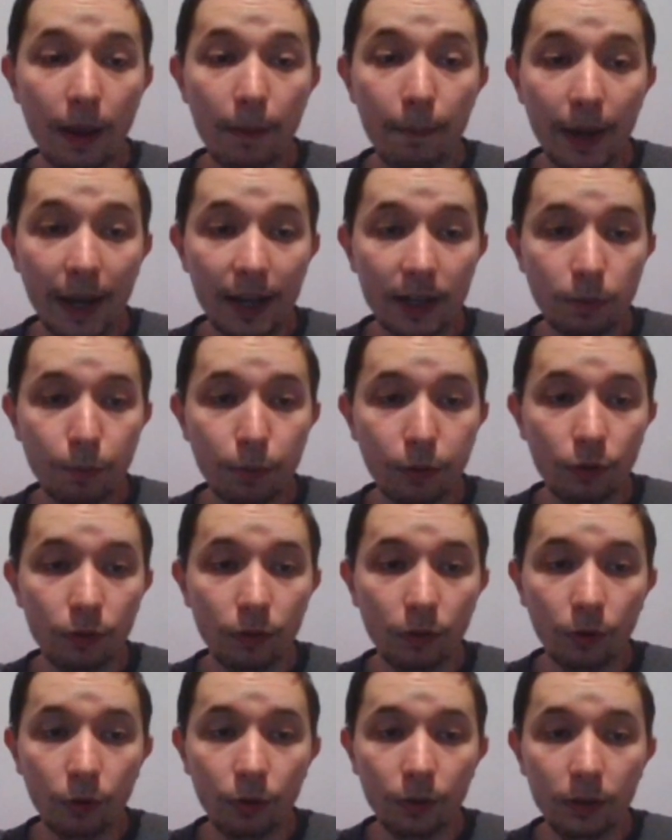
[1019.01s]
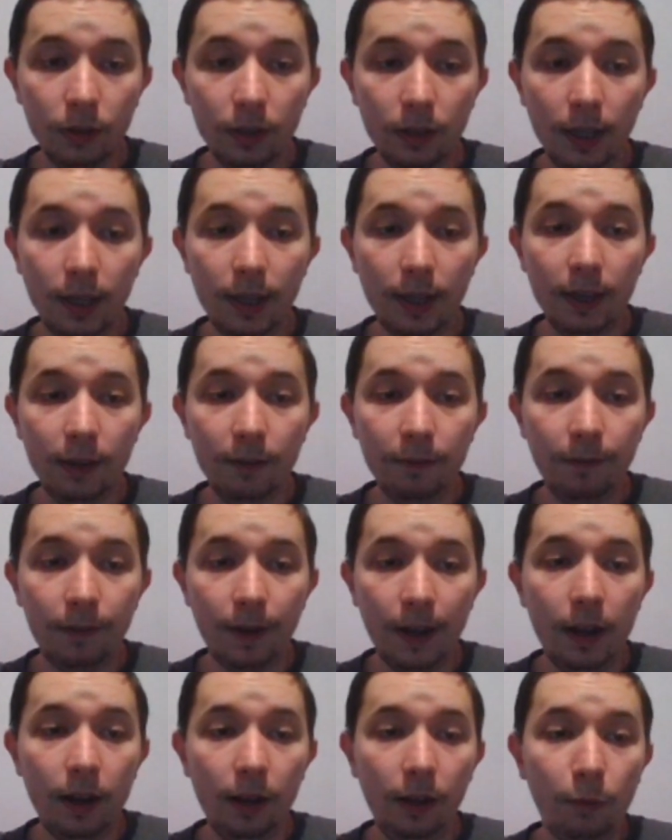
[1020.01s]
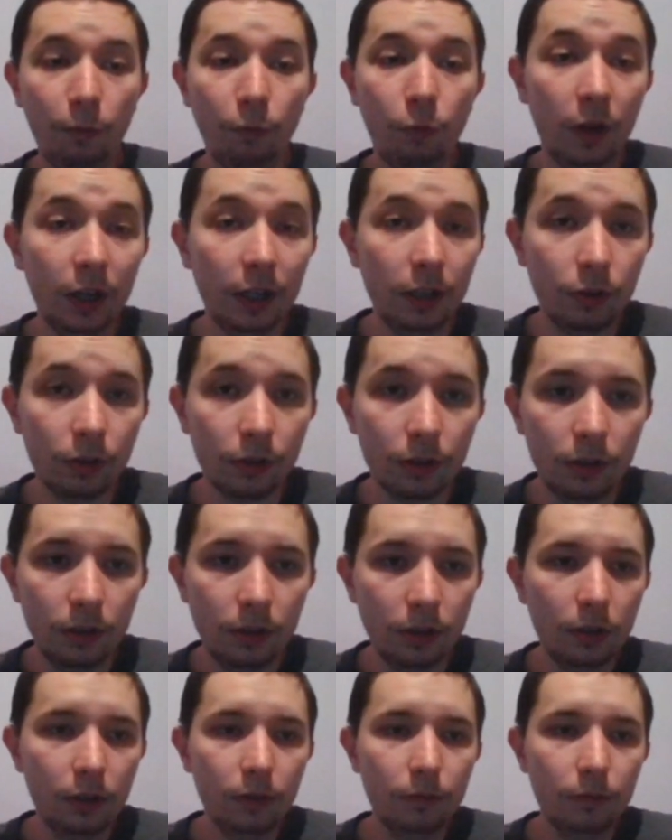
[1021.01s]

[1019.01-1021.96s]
passed pawn on the e file. Why not?